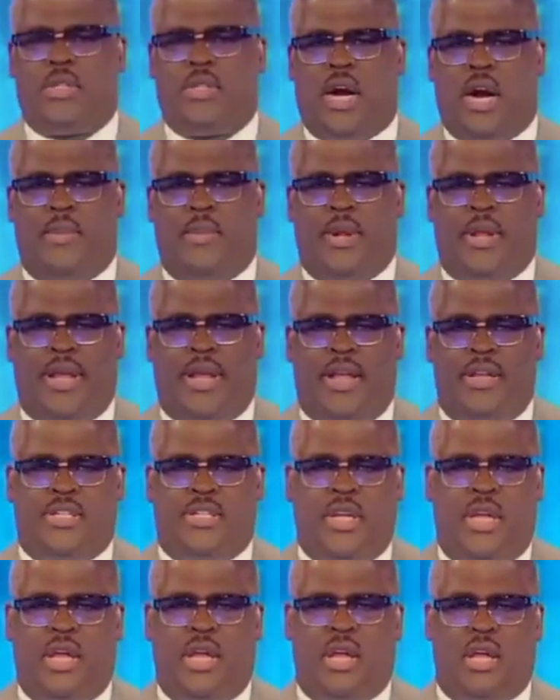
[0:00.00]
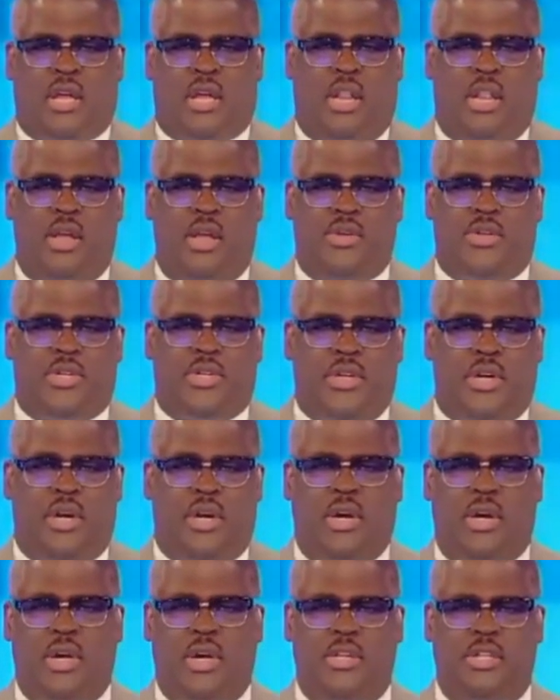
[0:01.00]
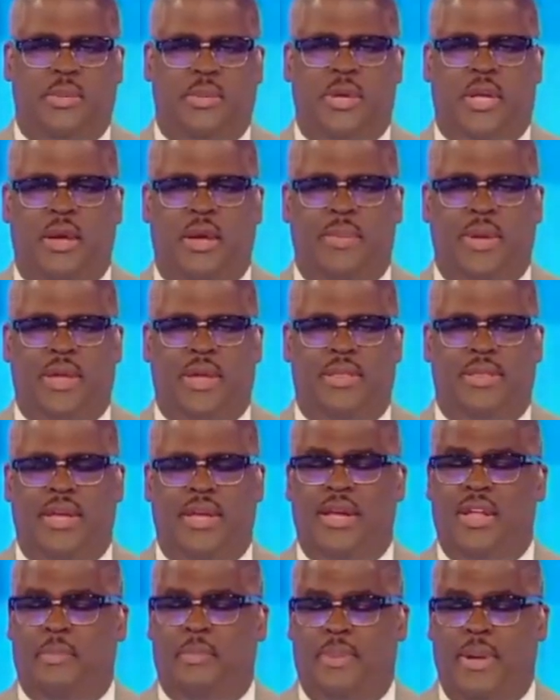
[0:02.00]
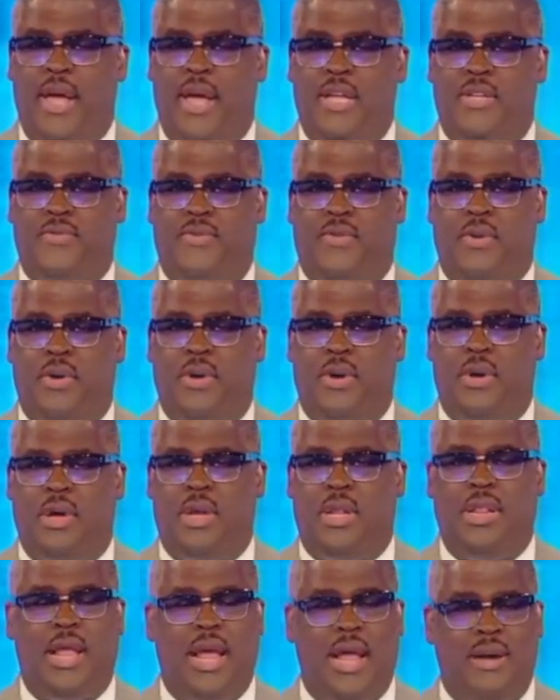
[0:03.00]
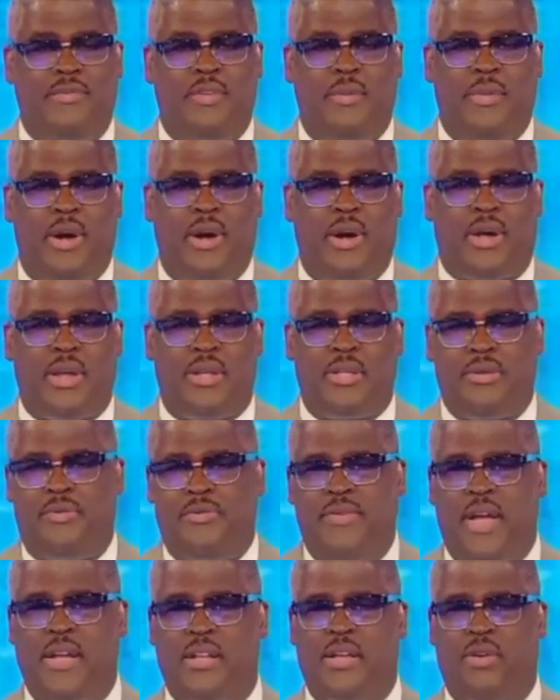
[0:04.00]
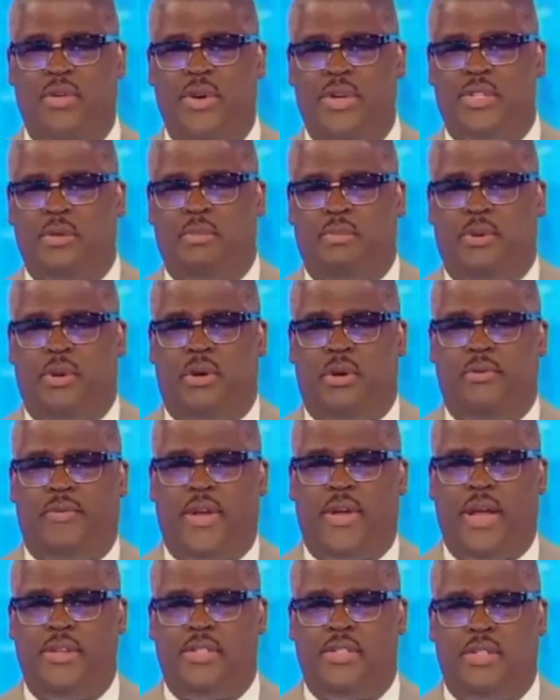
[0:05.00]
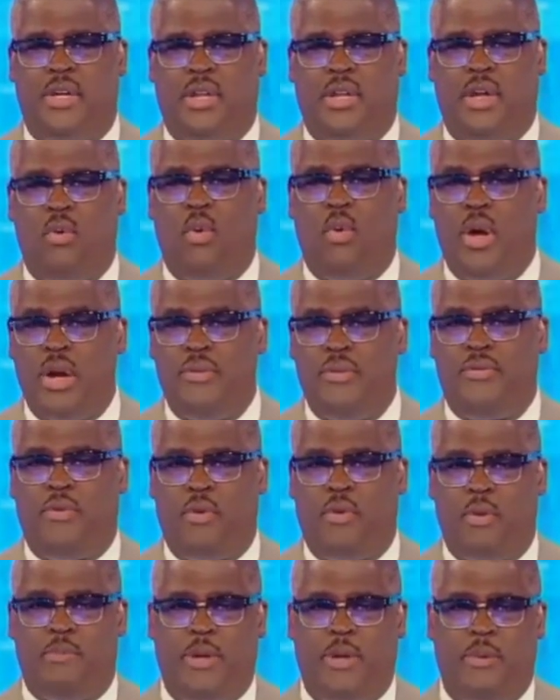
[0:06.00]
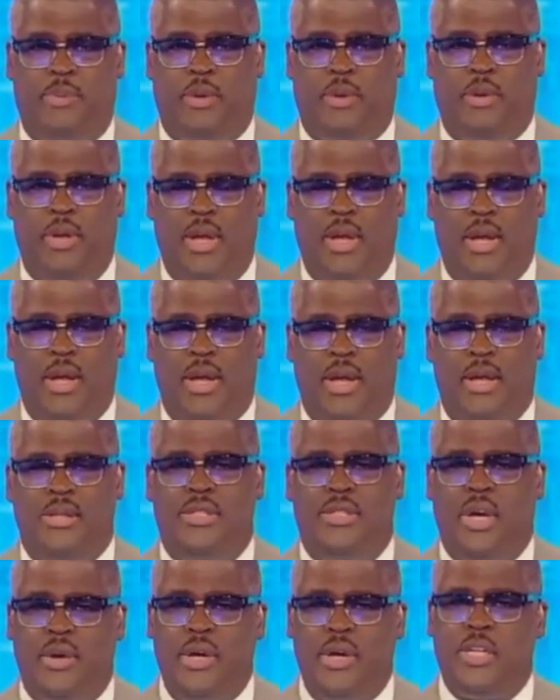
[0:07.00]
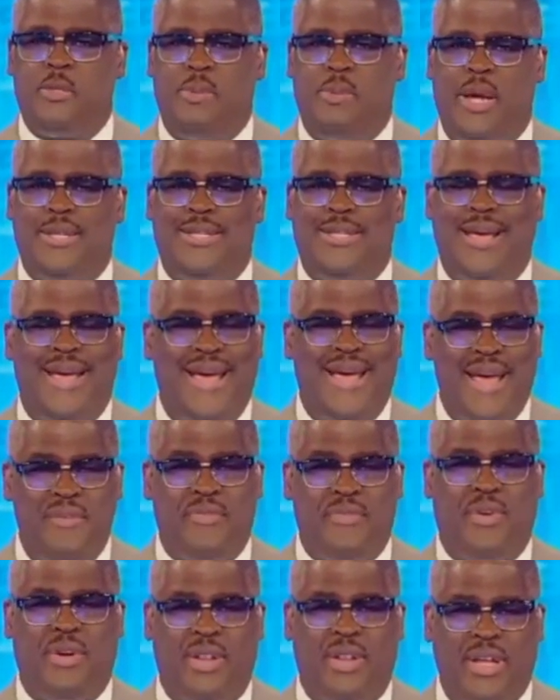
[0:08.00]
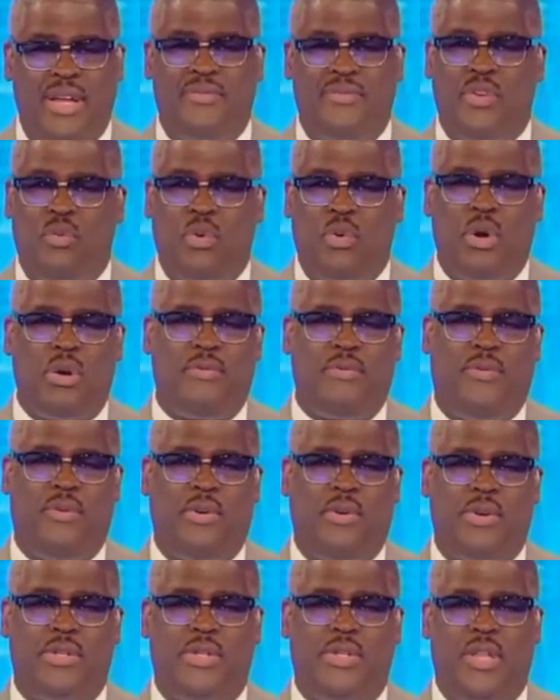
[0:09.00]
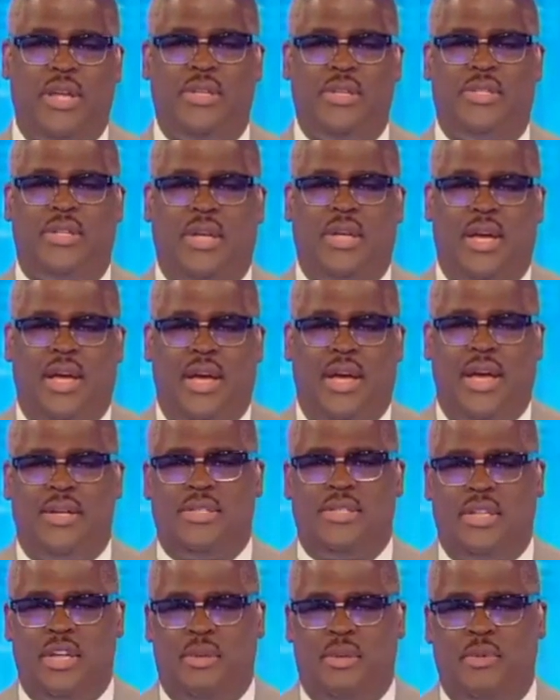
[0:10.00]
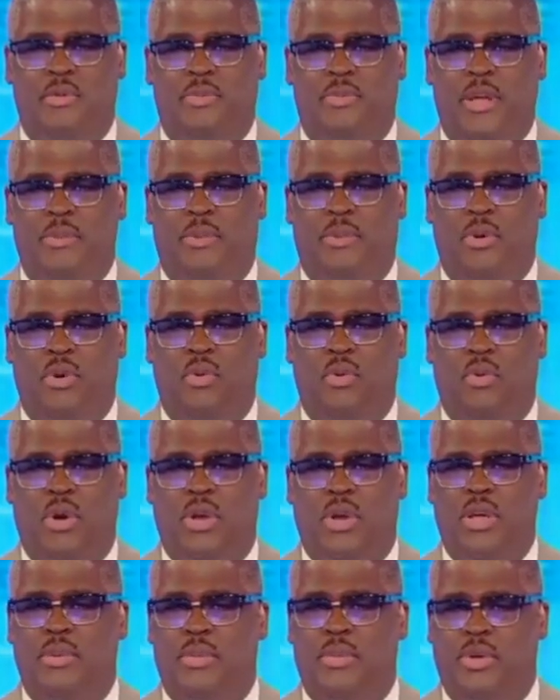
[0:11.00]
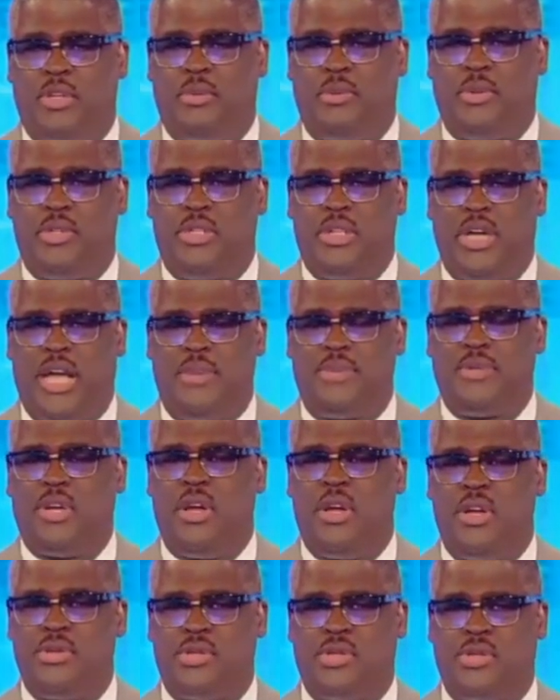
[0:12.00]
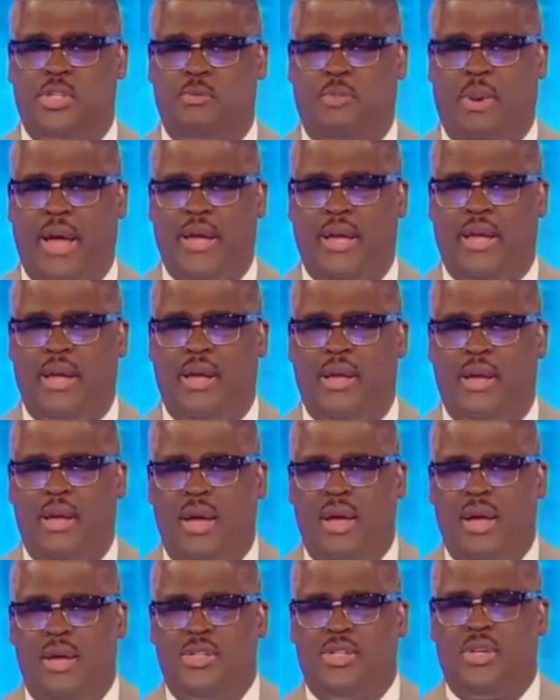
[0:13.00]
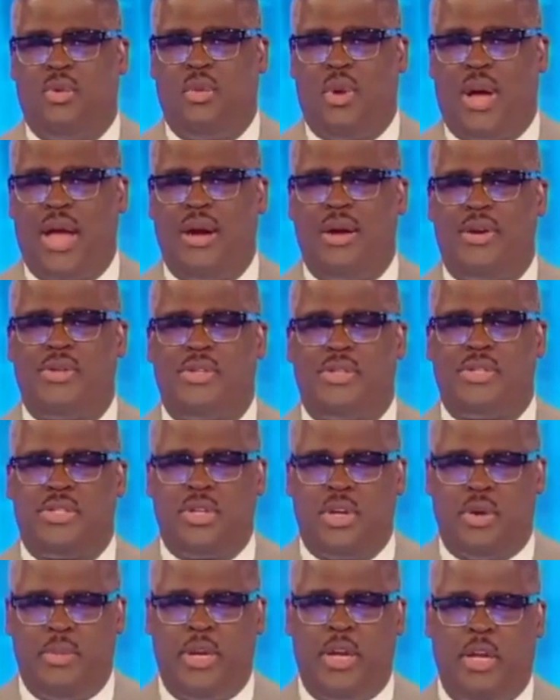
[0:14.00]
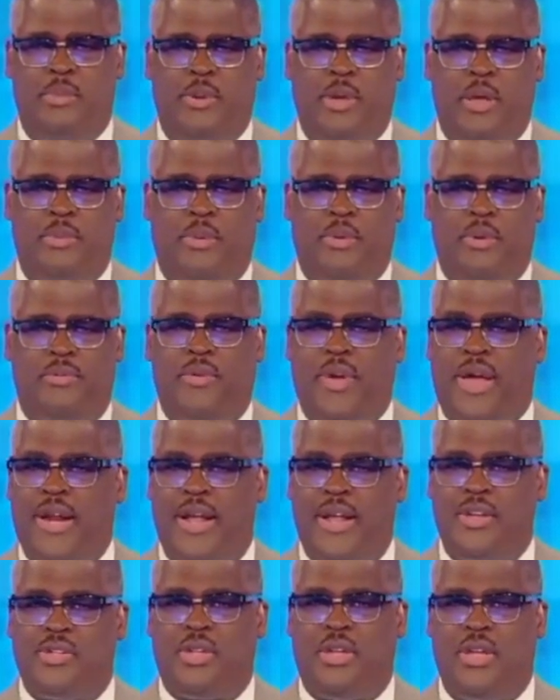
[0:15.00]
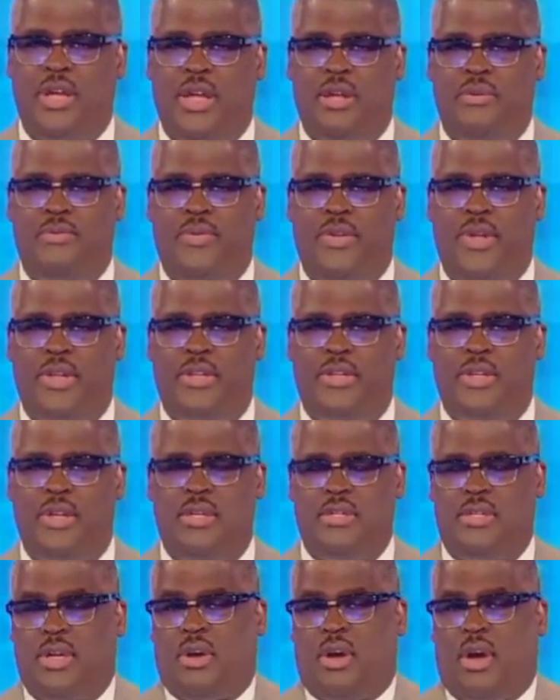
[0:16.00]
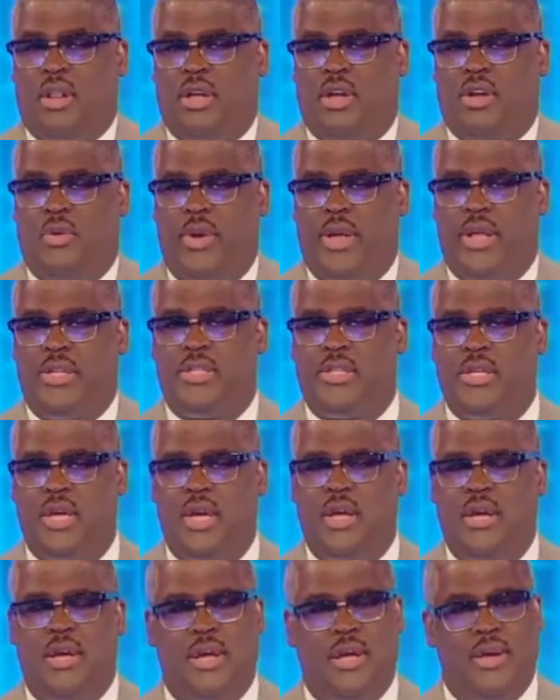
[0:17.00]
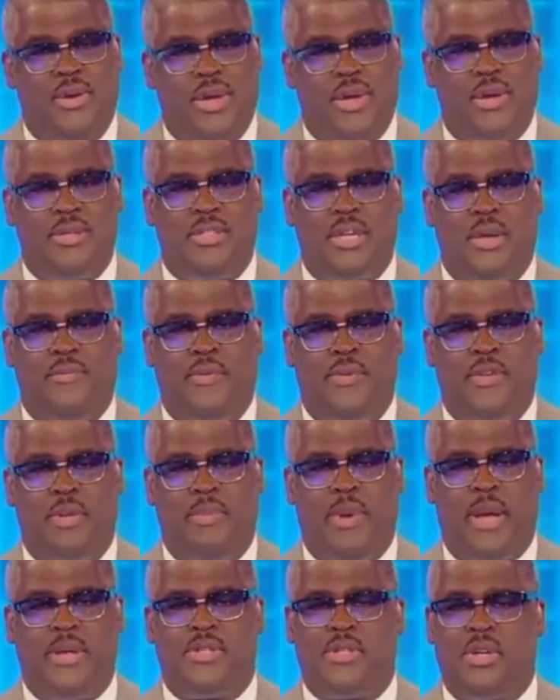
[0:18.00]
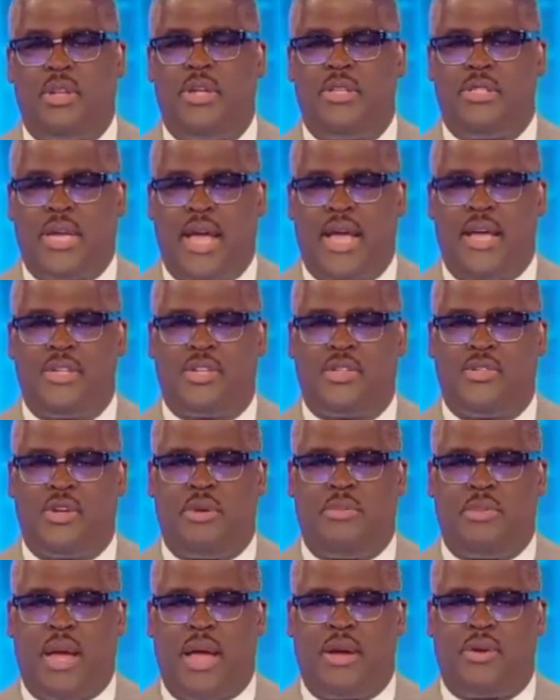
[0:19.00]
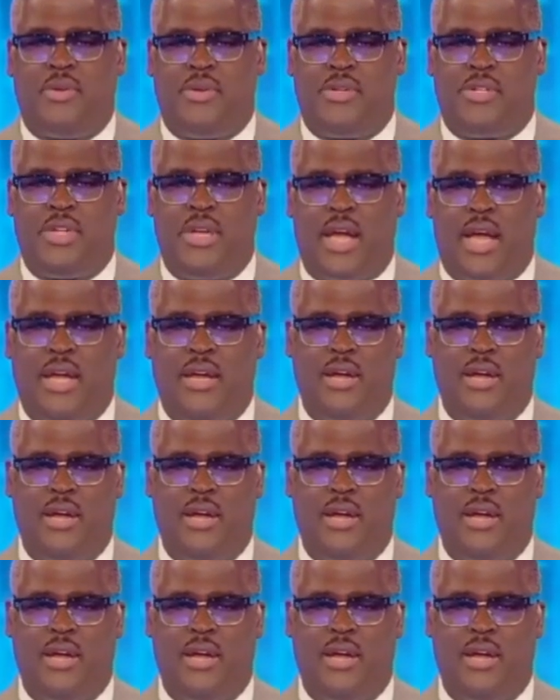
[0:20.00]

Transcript: Well, retirement inching closer to becoming a thing of the past for a lot of Americans. In fact, a recent poll finds nearly one in four people don't expect to ever leave the workforce. This as the number of people working multiple jobs also spiking. So why are so many people financially unfit to, to call it quits? Well, it's up for debate. So let's ask TrendMacro